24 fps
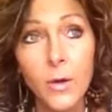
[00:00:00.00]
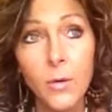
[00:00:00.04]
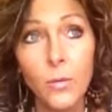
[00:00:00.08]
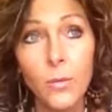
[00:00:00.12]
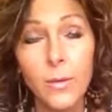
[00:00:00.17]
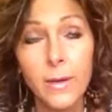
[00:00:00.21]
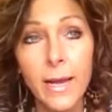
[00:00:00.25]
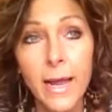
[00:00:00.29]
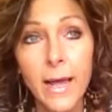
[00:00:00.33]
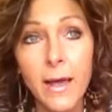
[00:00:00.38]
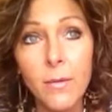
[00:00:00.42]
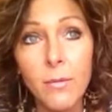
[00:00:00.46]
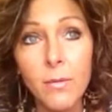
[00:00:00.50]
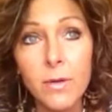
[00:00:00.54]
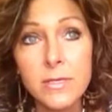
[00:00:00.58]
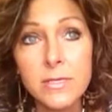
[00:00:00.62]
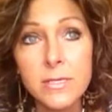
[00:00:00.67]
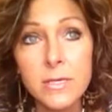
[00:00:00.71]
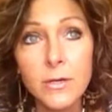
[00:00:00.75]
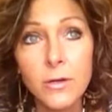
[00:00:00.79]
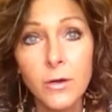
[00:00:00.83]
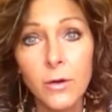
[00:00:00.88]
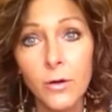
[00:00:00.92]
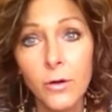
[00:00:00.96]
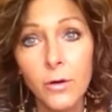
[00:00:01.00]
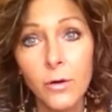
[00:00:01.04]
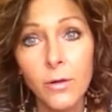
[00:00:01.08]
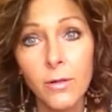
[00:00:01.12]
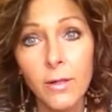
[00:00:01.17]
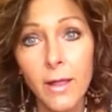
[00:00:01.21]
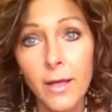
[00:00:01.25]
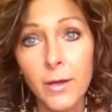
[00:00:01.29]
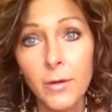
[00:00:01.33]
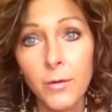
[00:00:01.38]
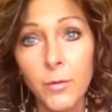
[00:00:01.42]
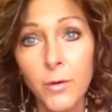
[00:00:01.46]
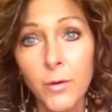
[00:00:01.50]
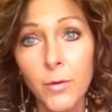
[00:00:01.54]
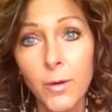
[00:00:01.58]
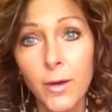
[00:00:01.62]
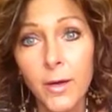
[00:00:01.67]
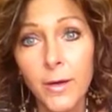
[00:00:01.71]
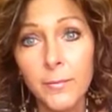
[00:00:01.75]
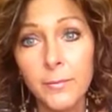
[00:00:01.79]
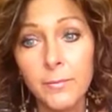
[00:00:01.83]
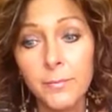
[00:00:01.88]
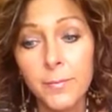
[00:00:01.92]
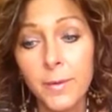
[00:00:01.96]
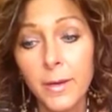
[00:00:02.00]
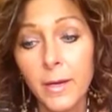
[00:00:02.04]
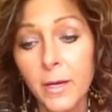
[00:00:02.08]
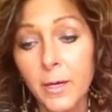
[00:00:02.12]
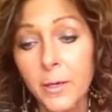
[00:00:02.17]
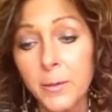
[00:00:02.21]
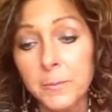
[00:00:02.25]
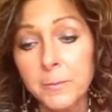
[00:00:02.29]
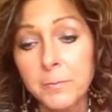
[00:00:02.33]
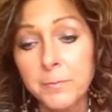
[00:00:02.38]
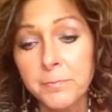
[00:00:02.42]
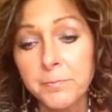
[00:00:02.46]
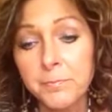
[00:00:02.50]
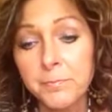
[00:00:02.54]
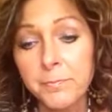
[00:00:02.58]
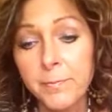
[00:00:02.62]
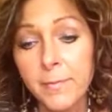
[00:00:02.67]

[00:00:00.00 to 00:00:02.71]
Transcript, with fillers: When I was a girl, I grew up um,